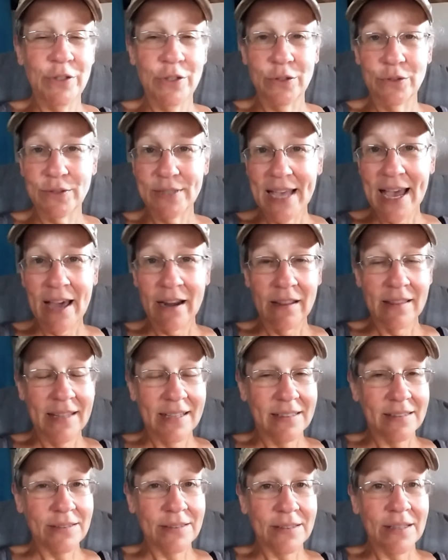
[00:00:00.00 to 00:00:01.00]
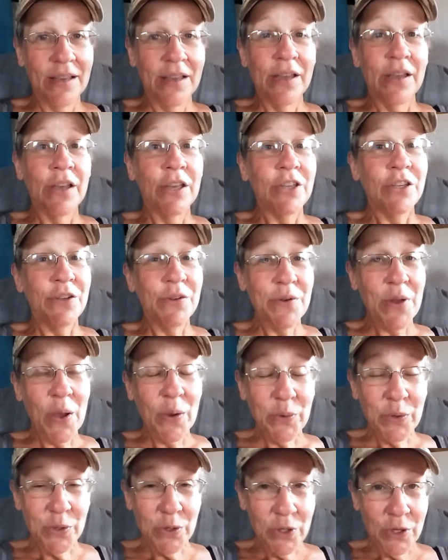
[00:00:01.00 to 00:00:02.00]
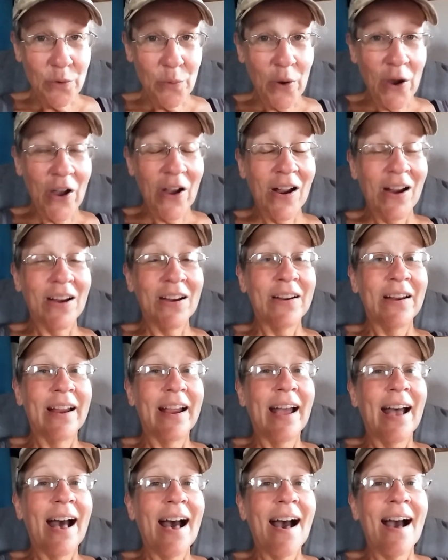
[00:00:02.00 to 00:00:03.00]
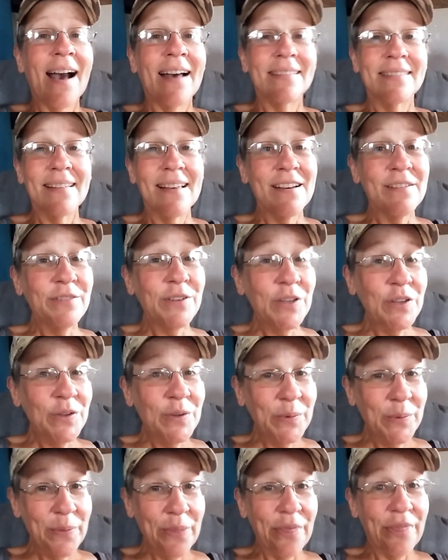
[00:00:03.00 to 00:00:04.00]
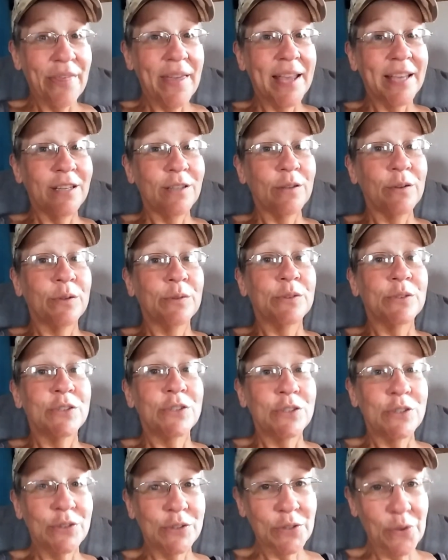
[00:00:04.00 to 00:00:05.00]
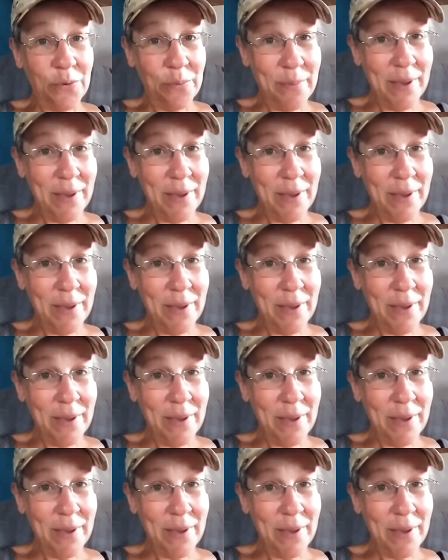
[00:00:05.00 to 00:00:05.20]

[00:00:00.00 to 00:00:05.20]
use out of this. You know who you are. I love you. Thank you so